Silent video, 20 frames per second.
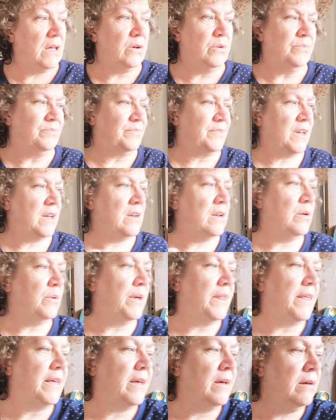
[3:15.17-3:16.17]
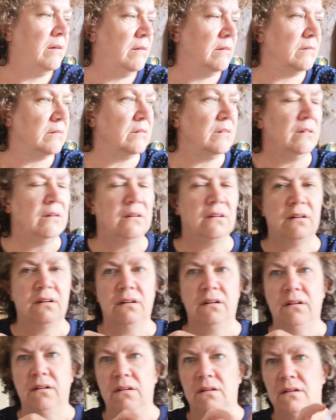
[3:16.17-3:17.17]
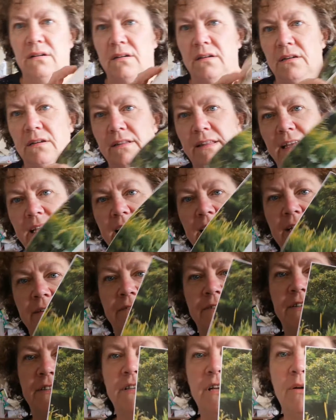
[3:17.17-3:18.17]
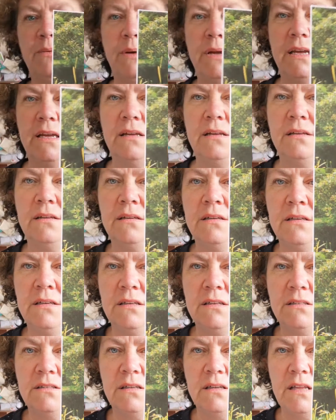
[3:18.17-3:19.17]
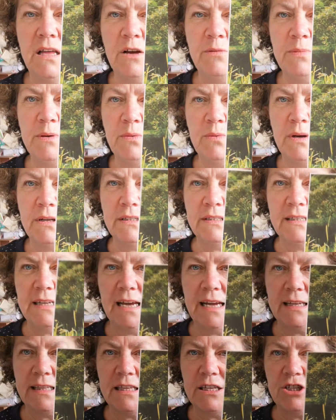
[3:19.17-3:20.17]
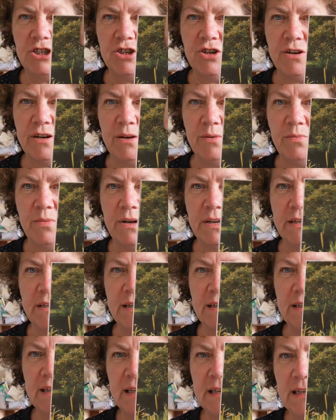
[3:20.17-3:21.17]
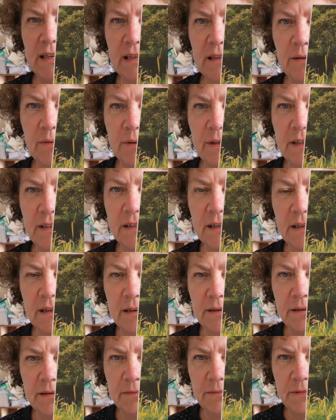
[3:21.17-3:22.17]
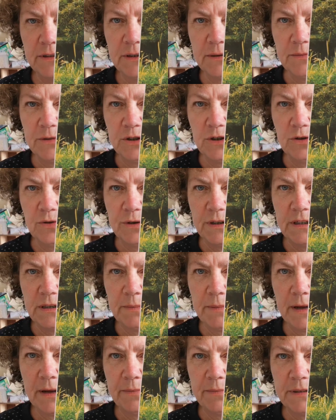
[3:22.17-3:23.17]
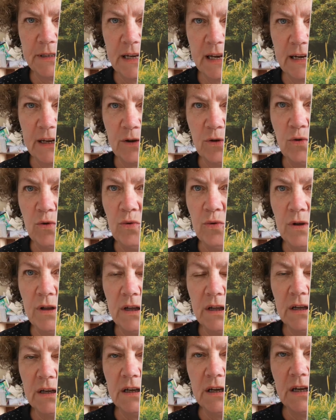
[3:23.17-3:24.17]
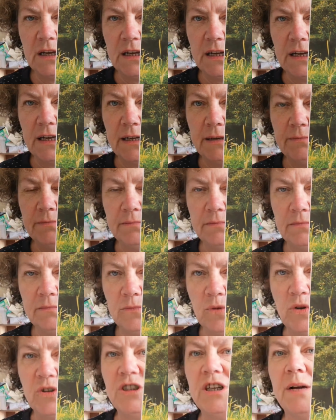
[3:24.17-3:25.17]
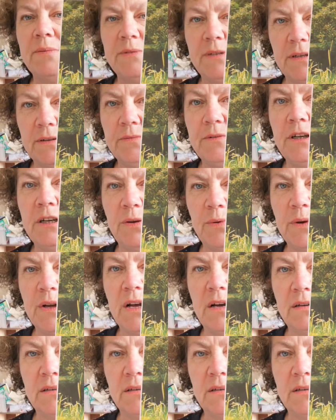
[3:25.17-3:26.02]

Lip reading: oh, I know it now, they're here for sewing, so that'll be one tag, this giant one, and then the other one is some stories about botanical or chaps that are, you know,